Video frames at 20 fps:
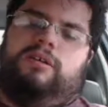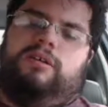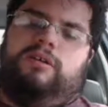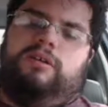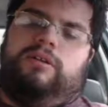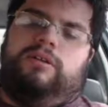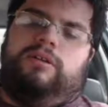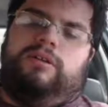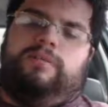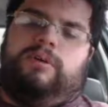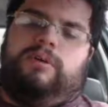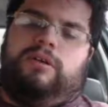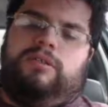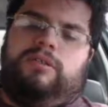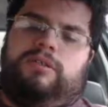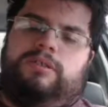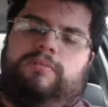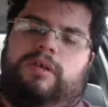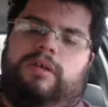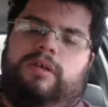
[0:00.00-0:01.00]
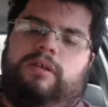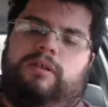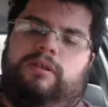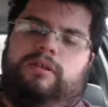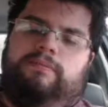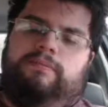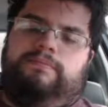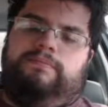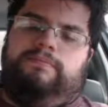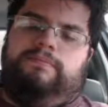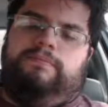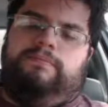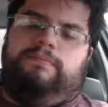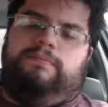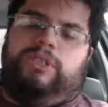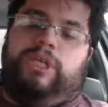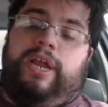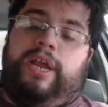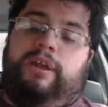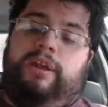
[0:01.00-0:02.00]
there are other parts of my
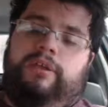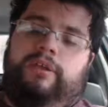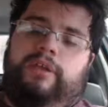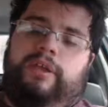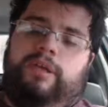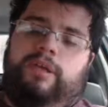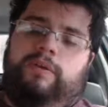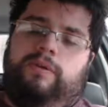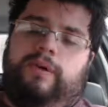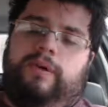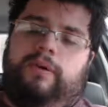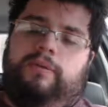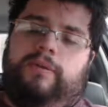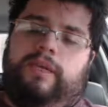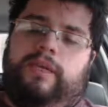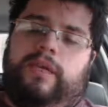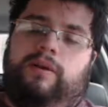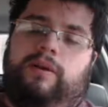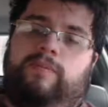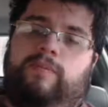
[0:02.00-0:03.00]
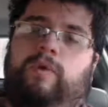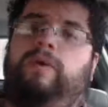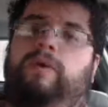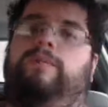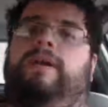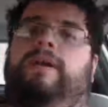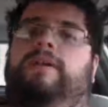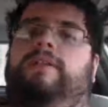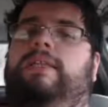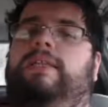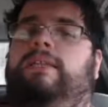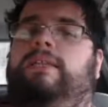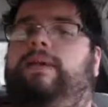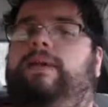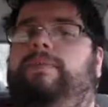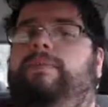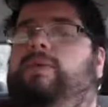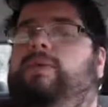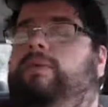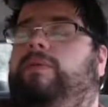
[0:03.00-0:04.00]
channel that you probably care more about than
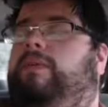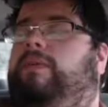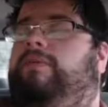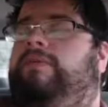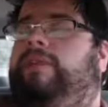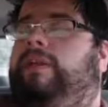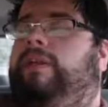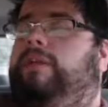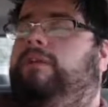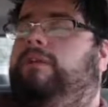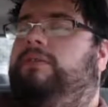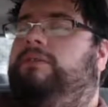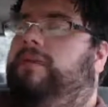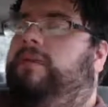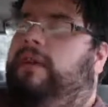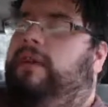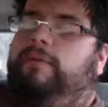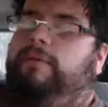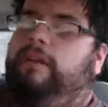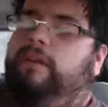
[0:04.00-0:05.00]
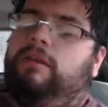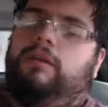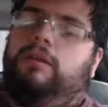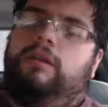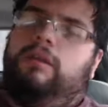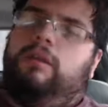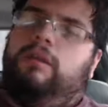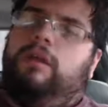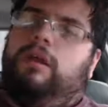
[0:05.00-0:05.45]
my Pokemon videos, maybe.